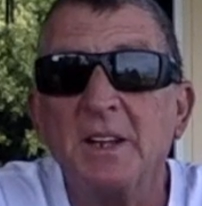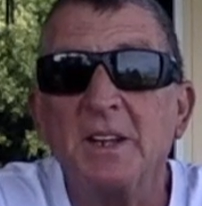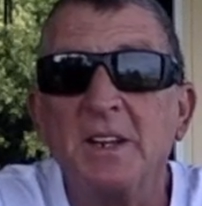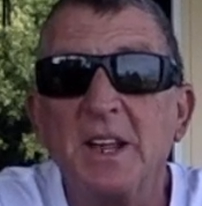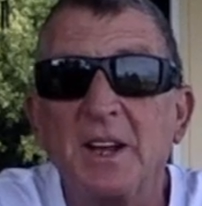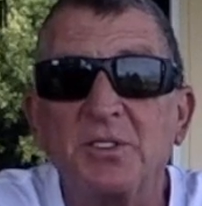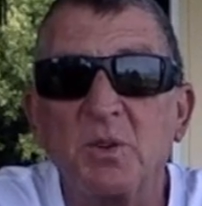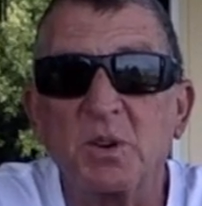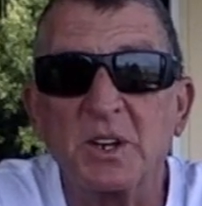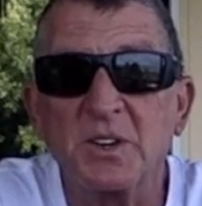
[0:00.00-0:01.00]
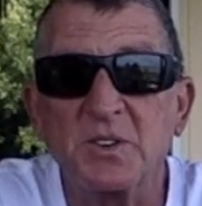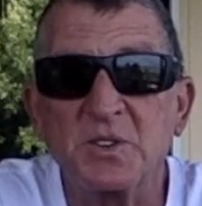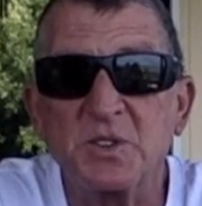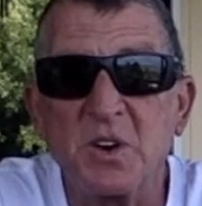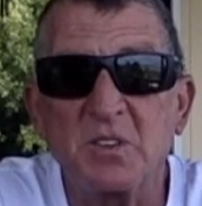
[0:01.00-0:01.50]
yeah, so we're going to just
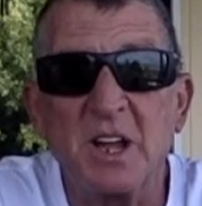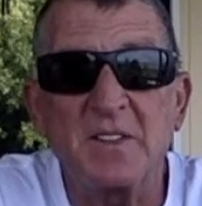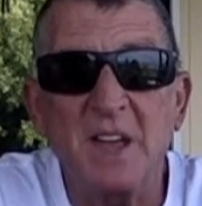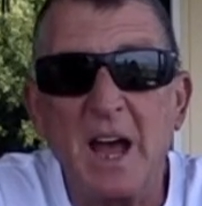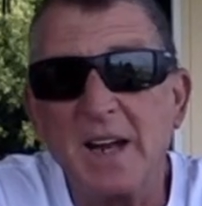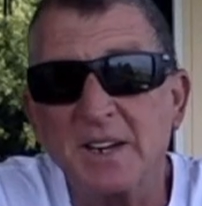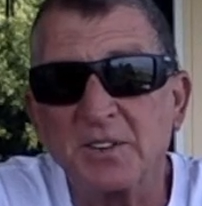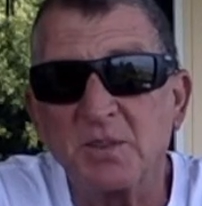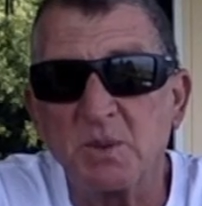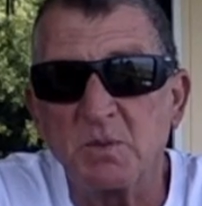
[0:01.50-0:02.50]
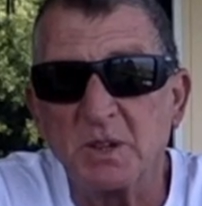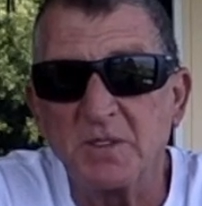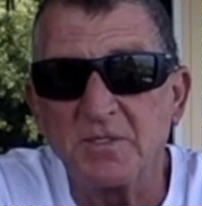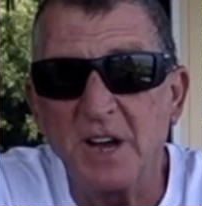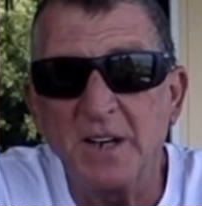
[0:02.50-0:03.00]
start like that, and it's going to be really
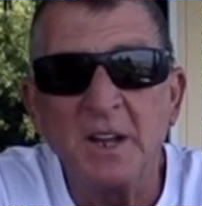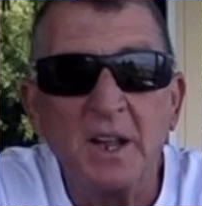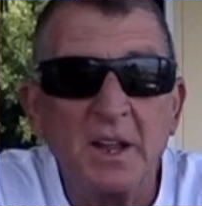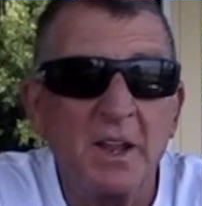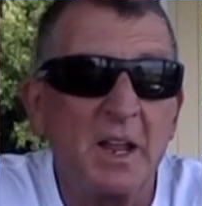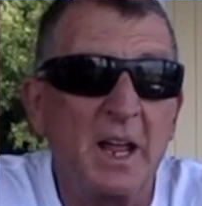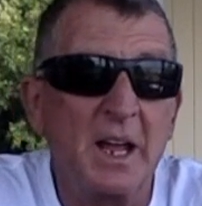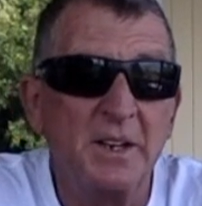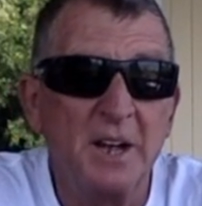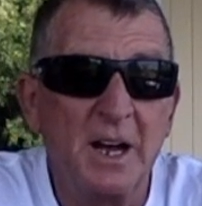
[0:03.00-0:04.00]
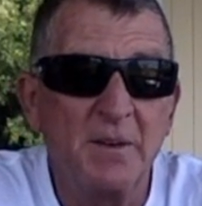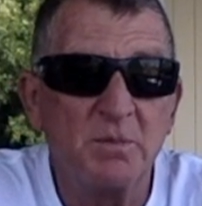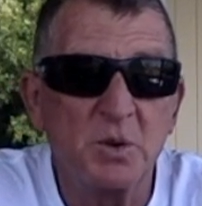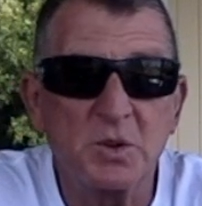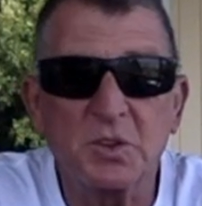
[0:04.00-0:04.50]
fun. And
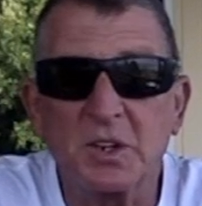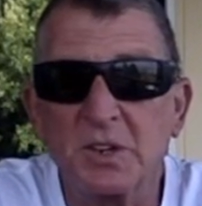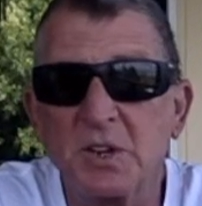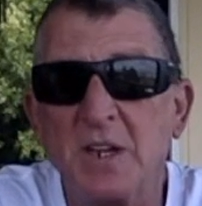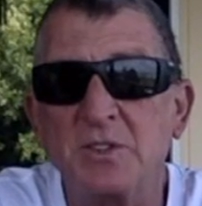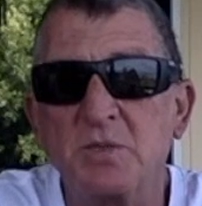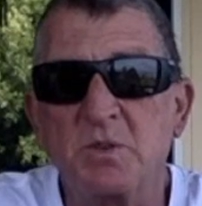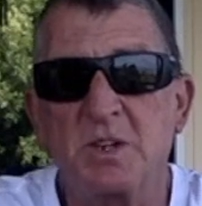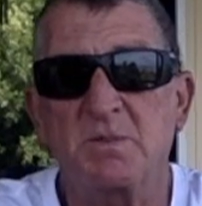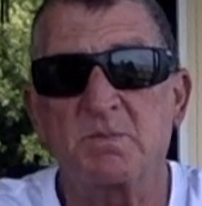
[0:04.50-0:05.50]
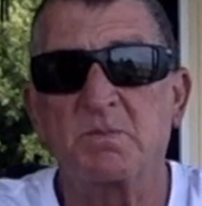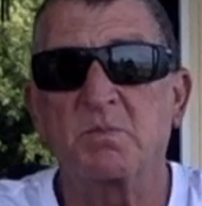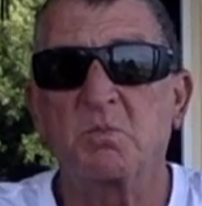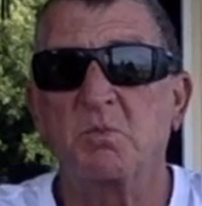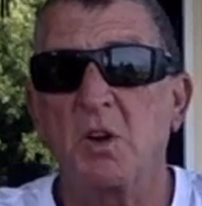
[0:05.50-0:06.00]
we're just going to taste them. We're going to
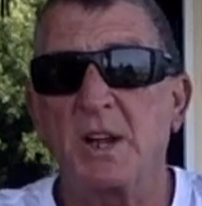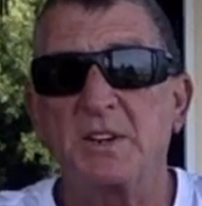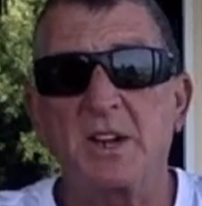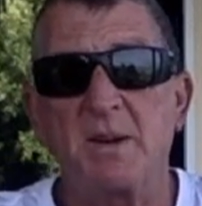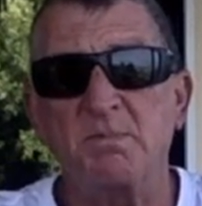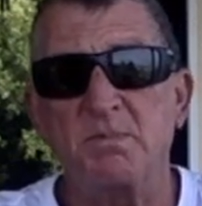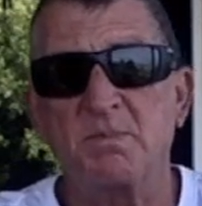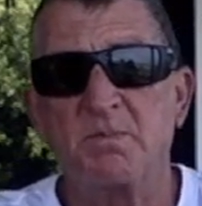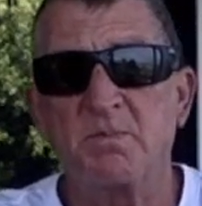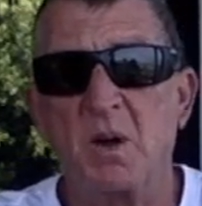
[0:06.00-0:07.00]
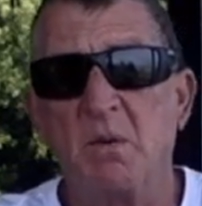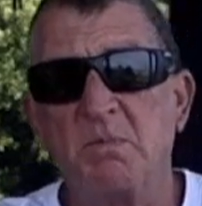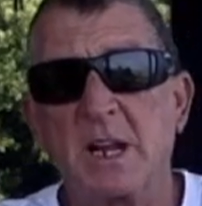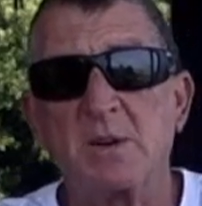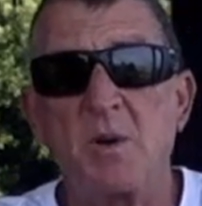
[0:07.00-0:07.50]
grind it up,
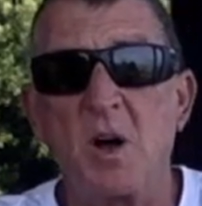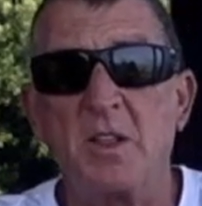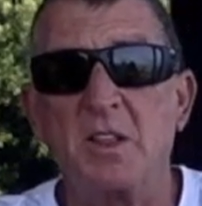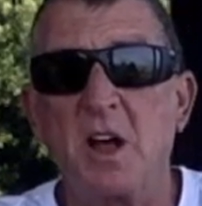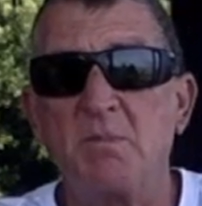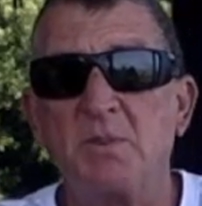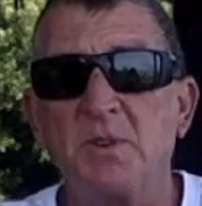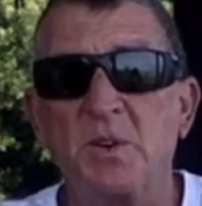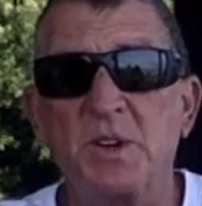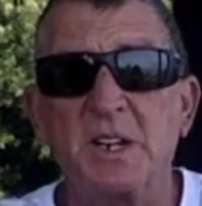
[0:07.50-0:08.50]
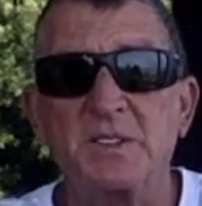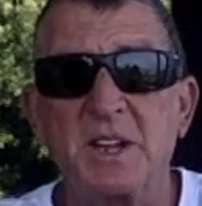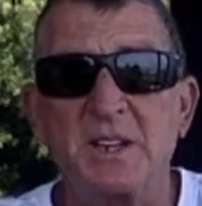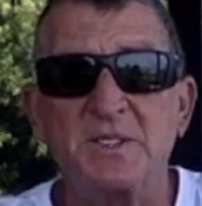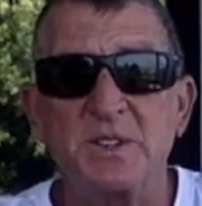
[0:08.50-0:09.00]
make them all in Pavoni and
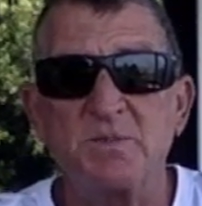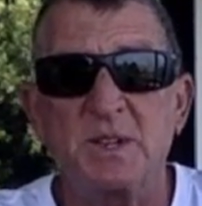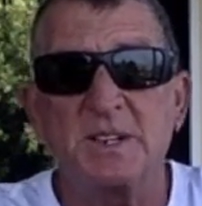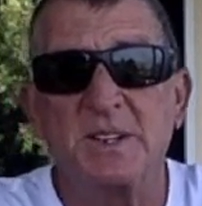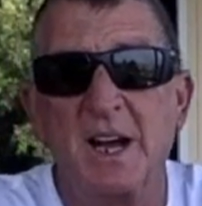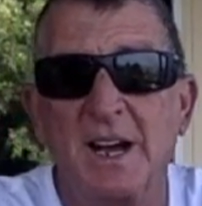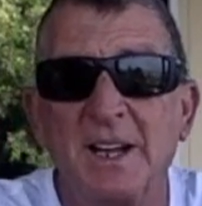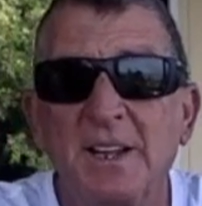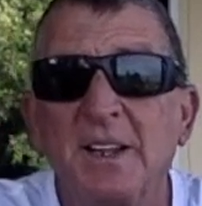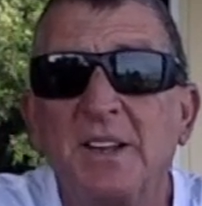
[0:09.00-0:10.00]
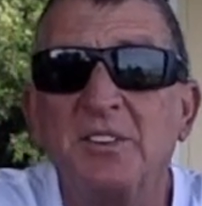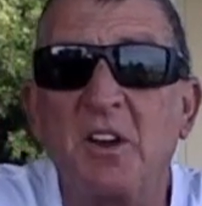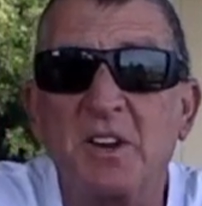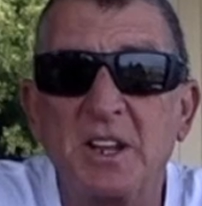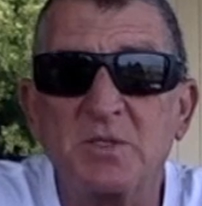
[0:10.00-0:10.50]
taste them and see
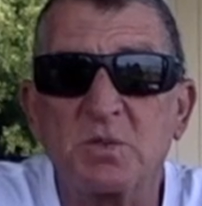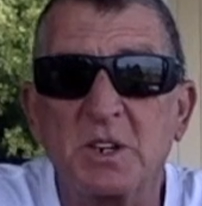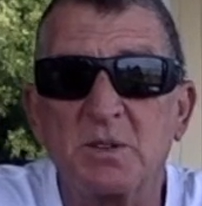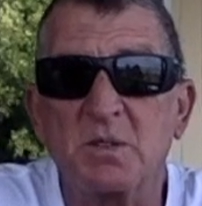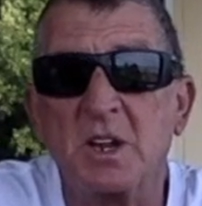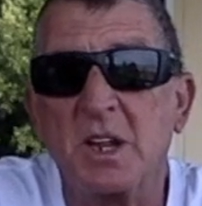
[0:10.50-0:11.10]
how it is. We're going to